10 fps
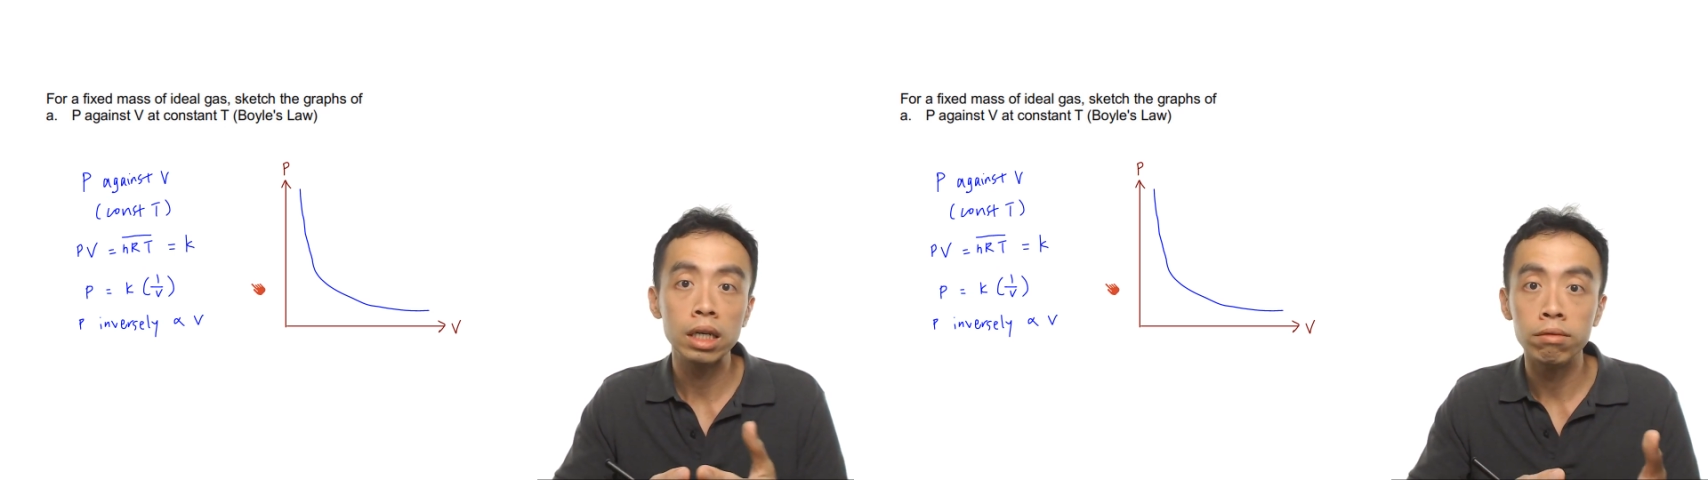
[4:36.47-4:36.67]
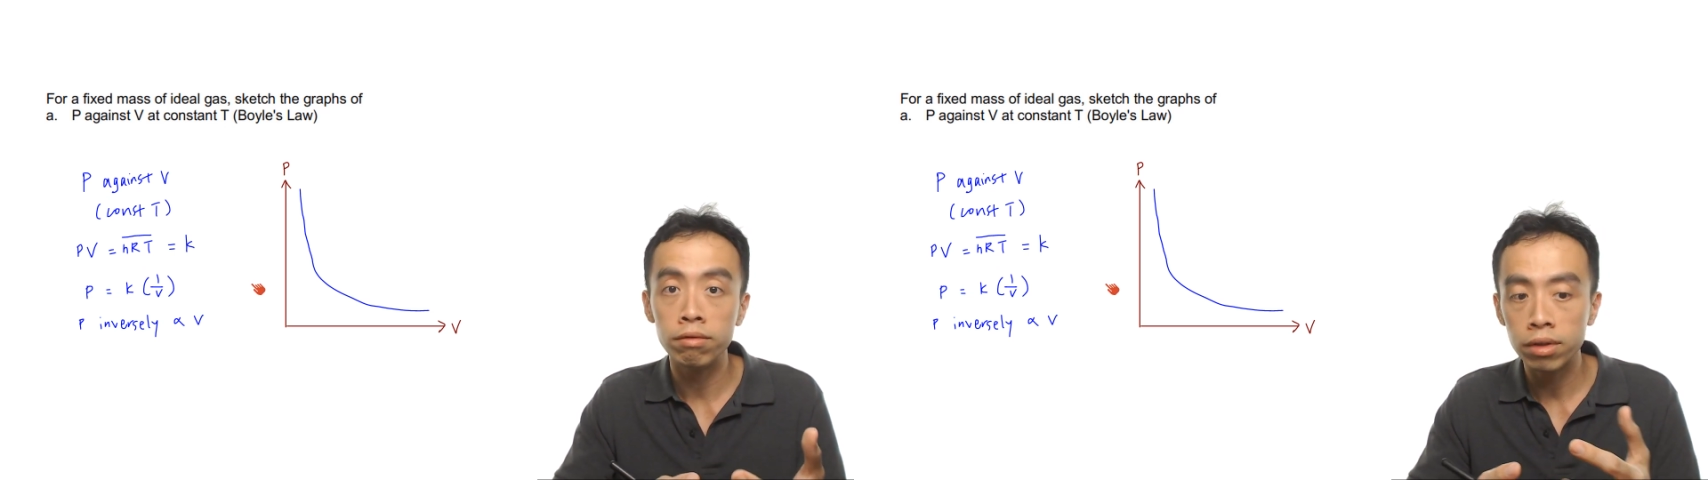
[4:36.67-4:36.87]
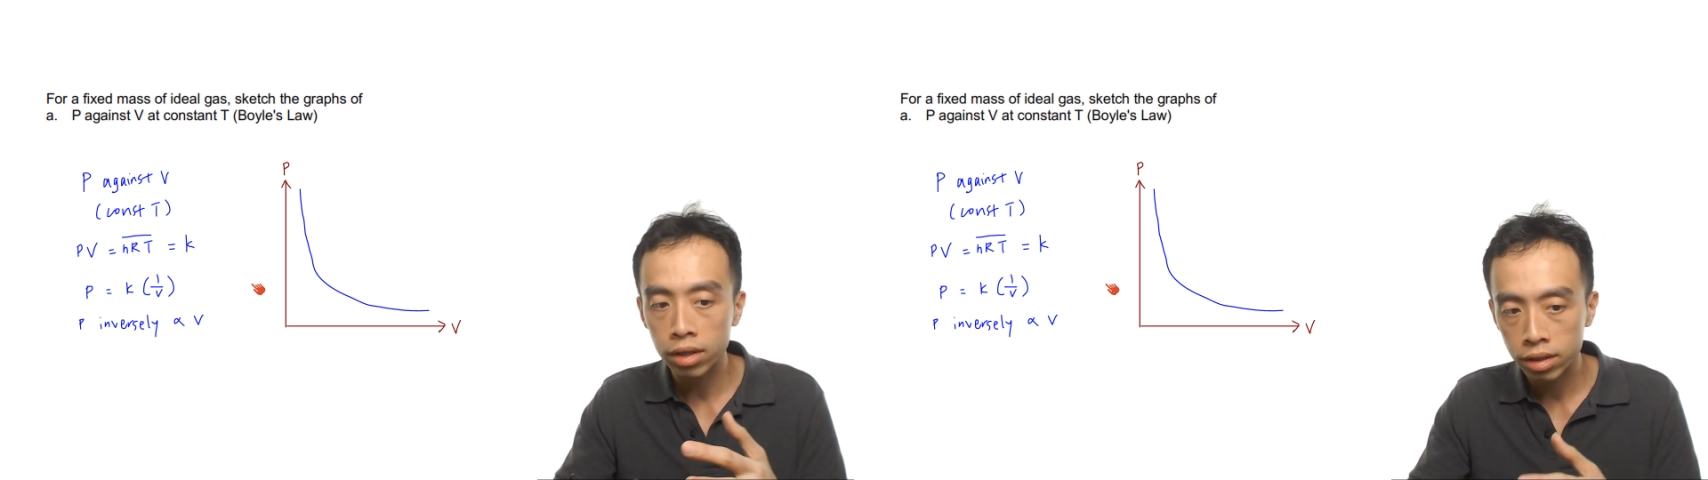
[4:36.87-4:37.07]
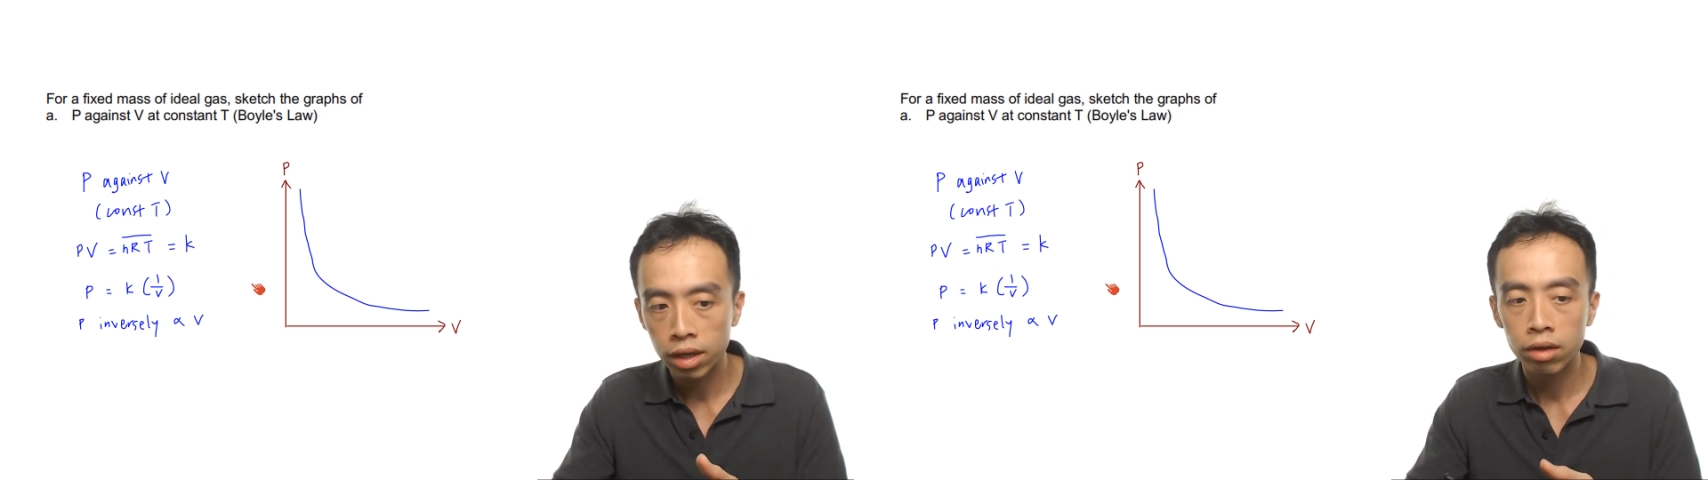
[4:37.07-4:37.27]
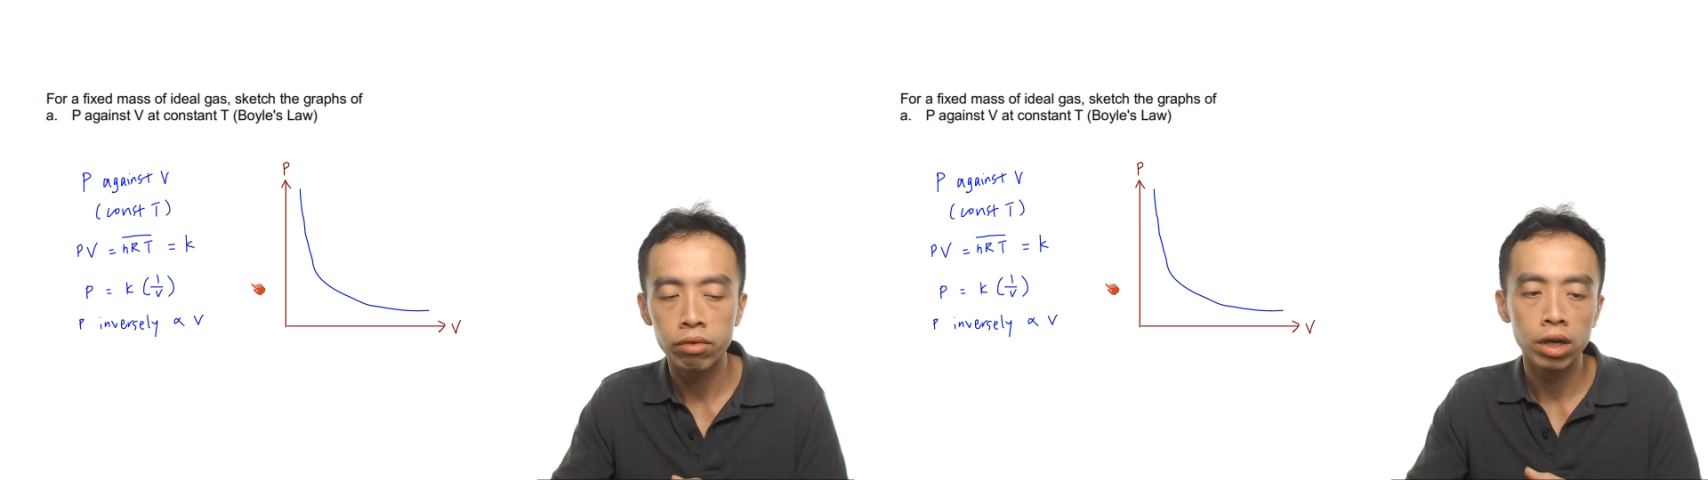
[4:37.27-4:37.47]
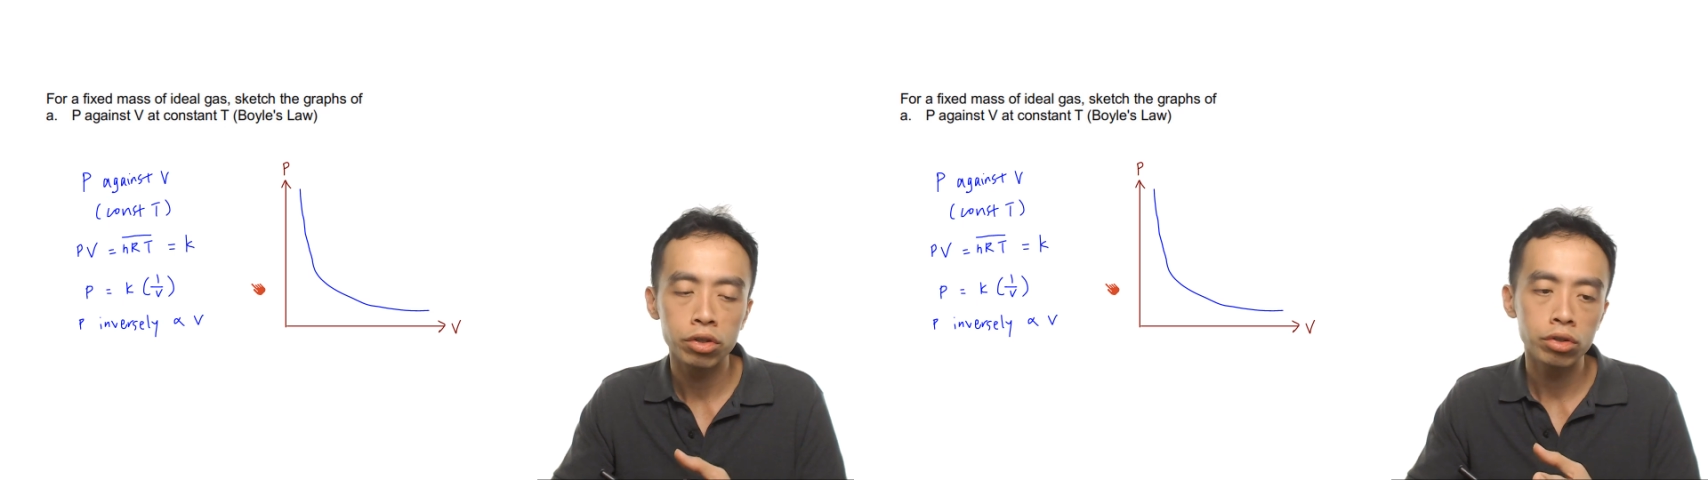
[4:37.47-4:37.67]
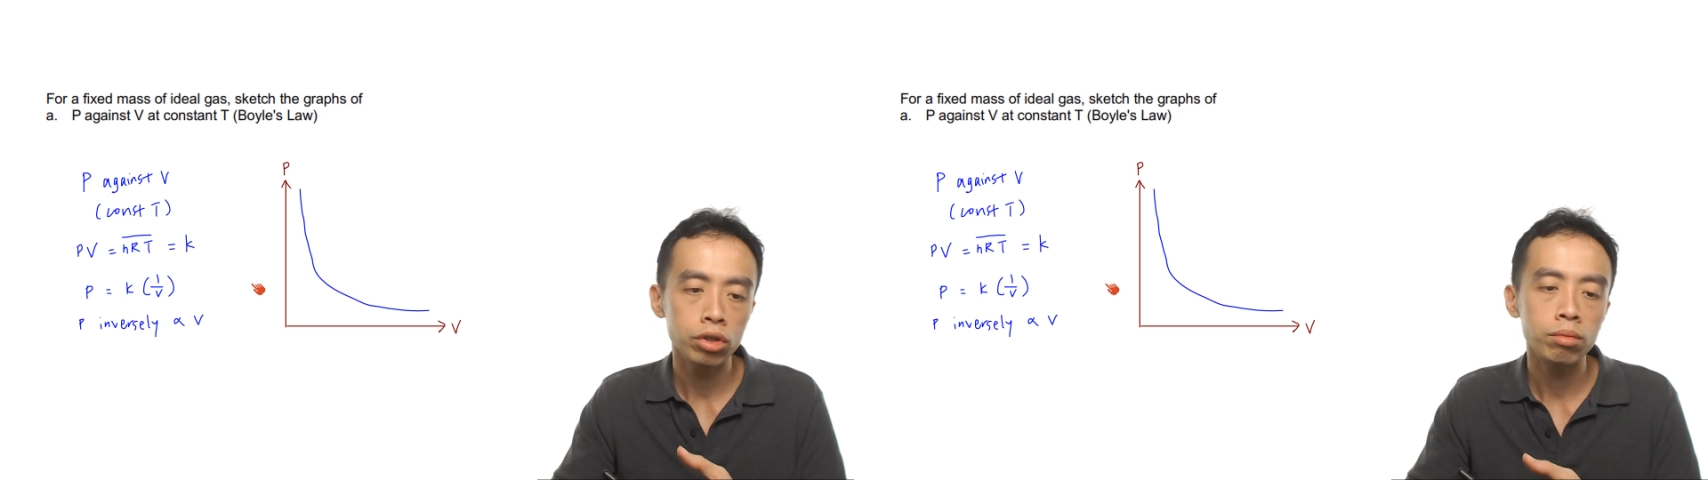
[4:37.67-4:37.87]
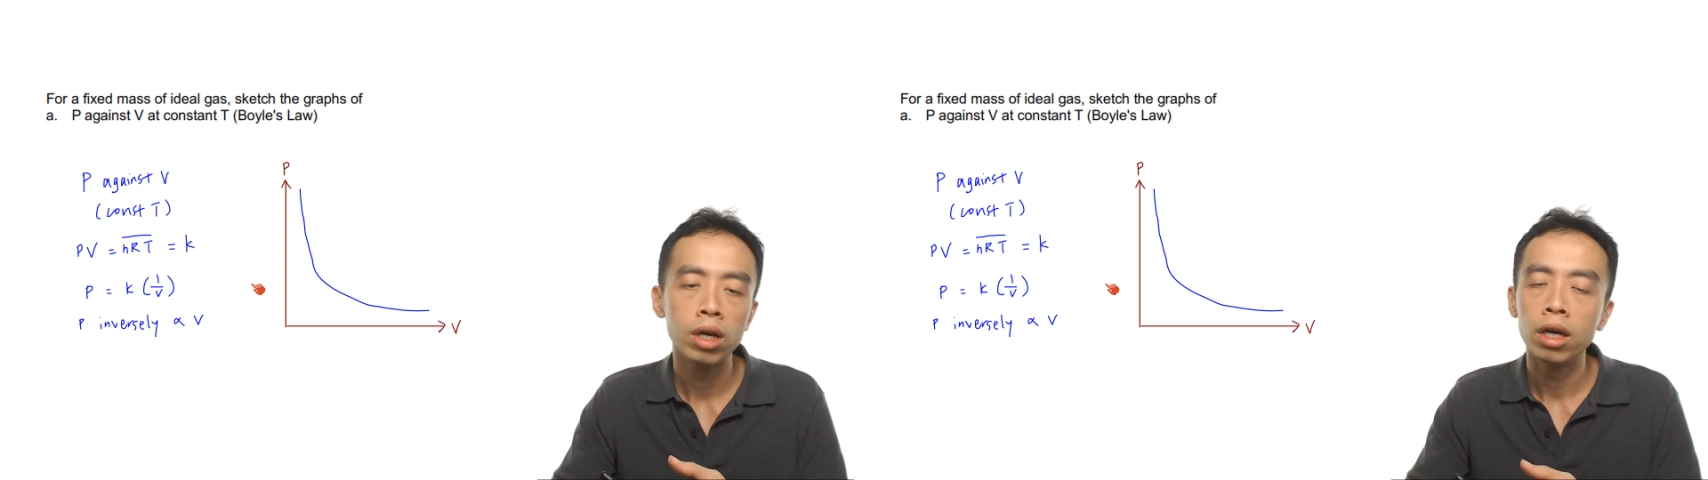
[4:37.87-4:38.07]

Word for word: inverse relationship.